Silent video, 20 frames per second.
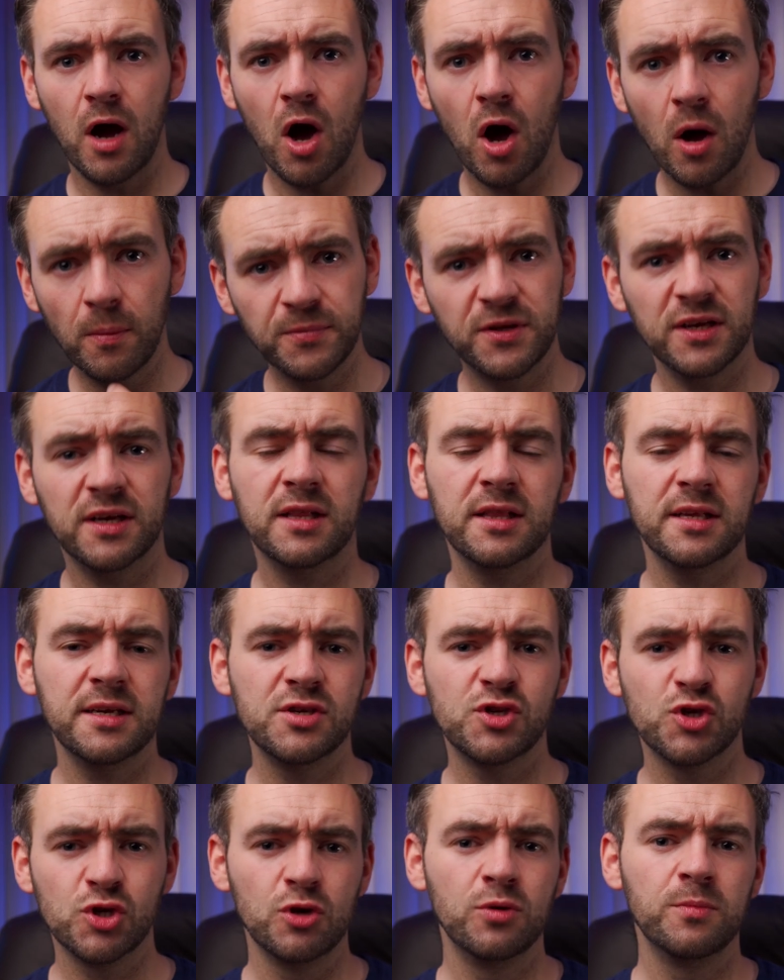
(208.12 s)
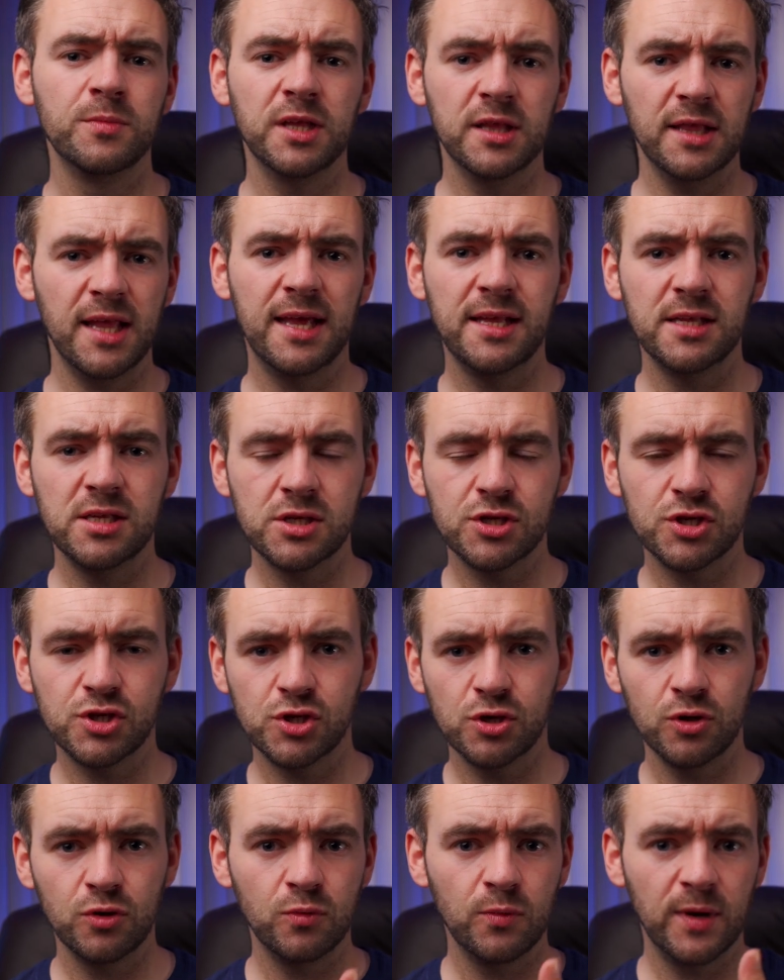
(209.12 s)
optically zoom the lens
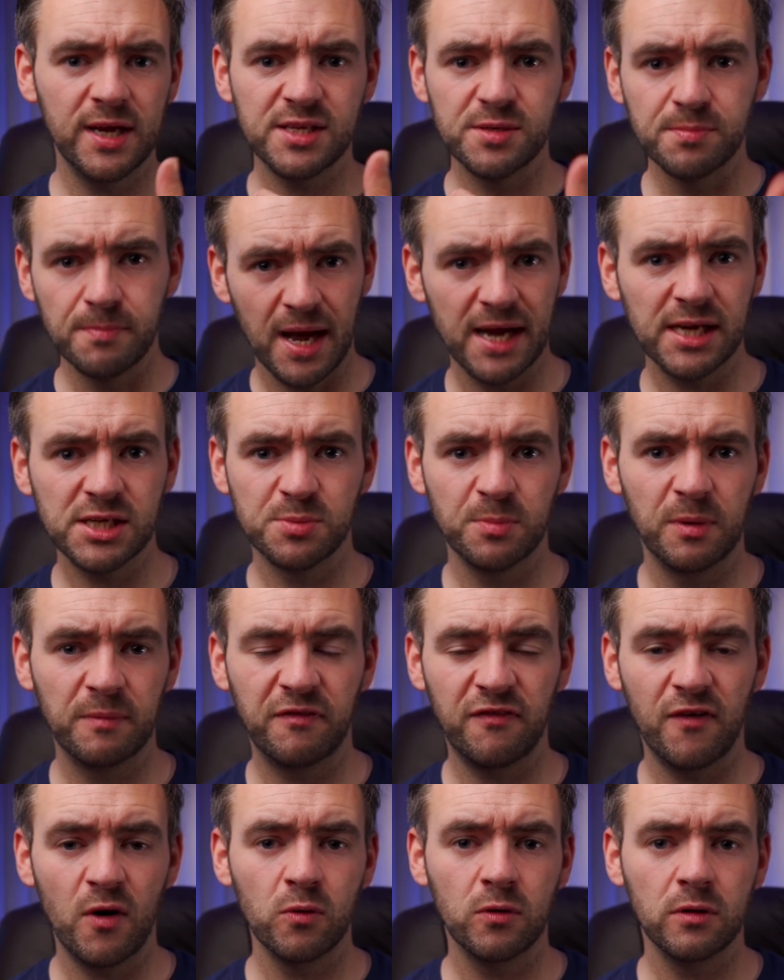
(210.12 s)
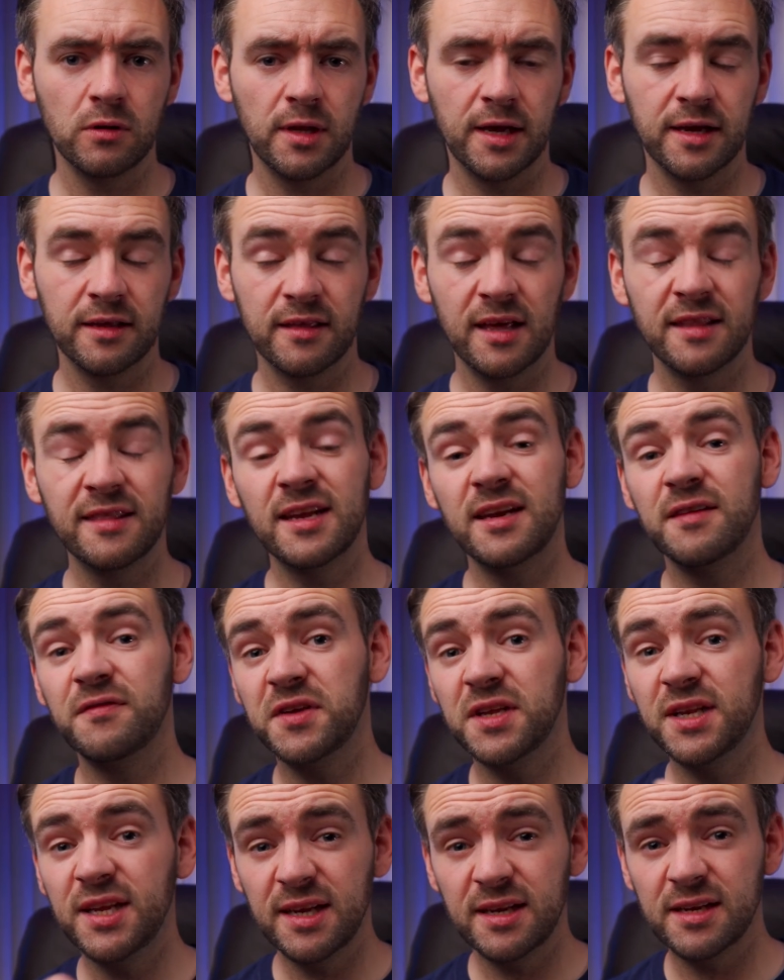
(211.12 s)
to its maximum focal length. And then
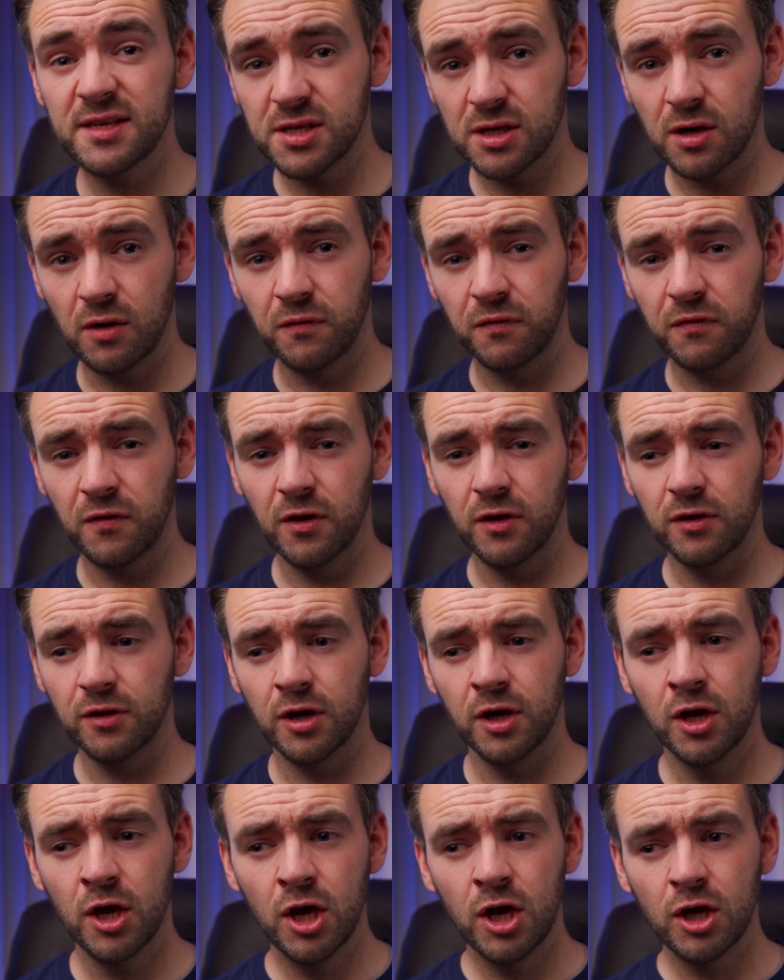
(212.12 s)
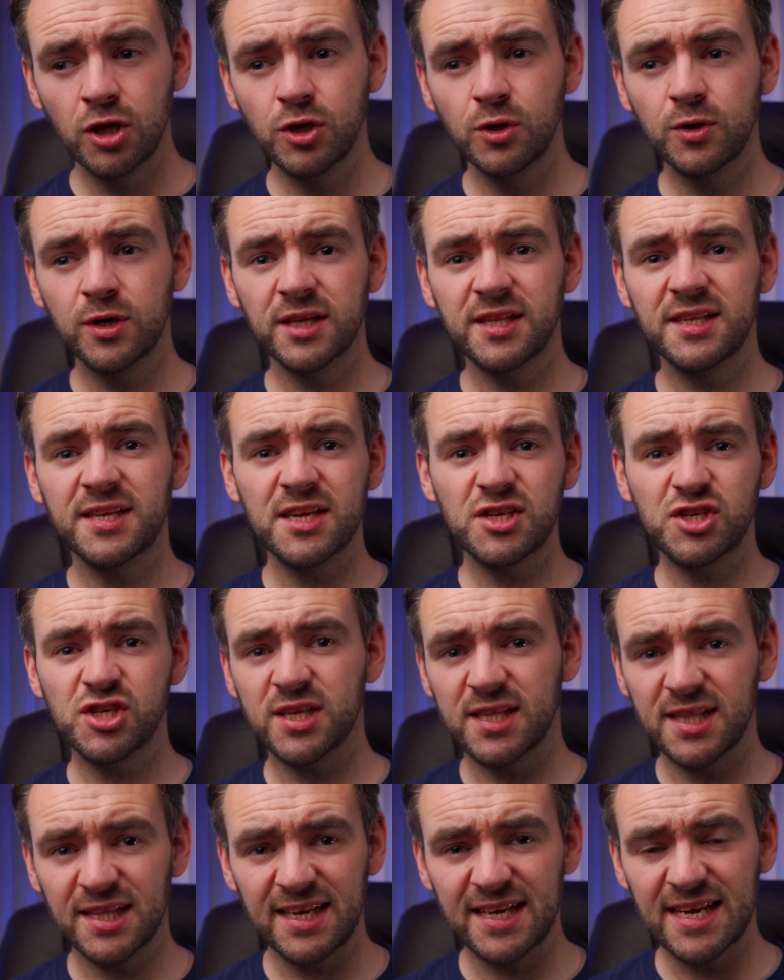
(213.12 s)
if you needed to go further, you could
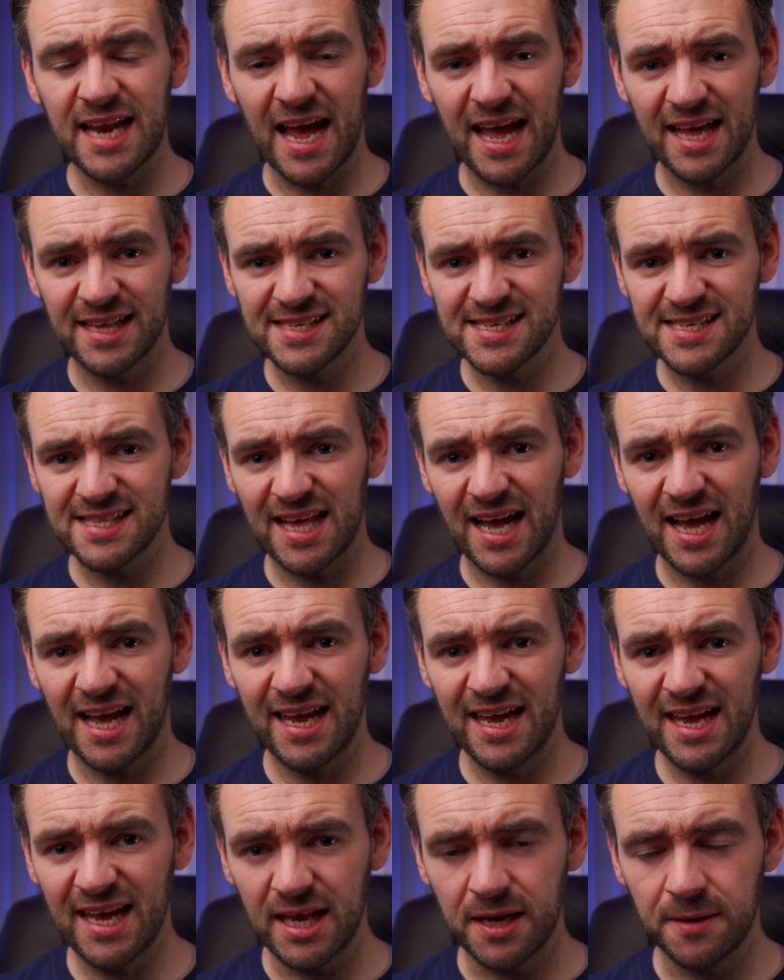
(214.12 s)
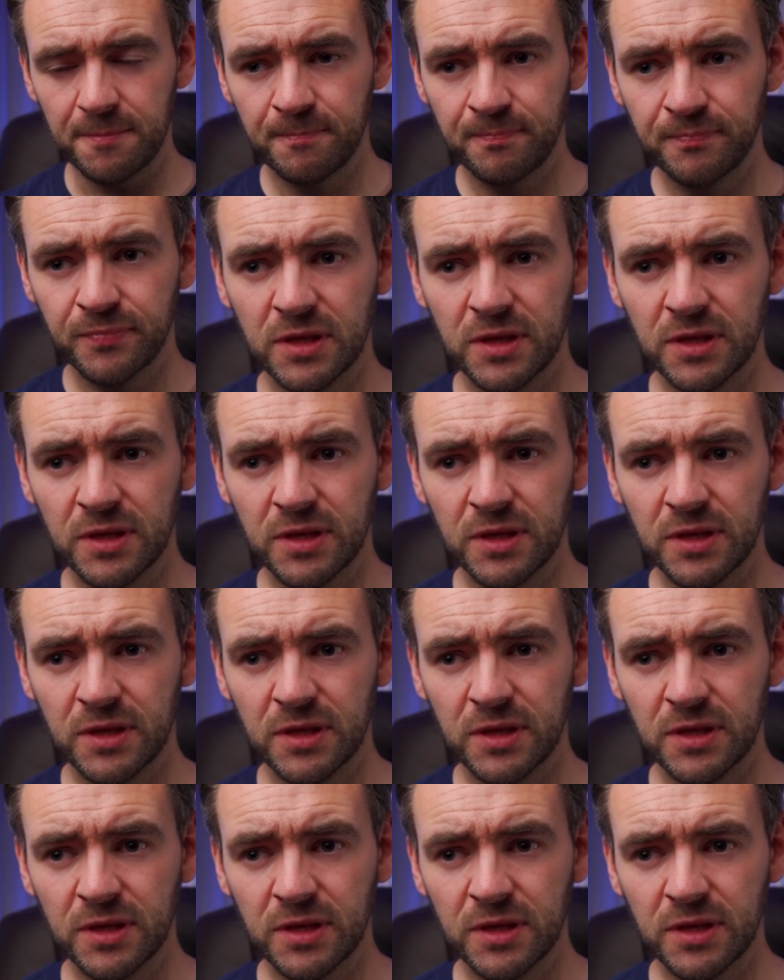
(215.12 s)
digitally enhance that in.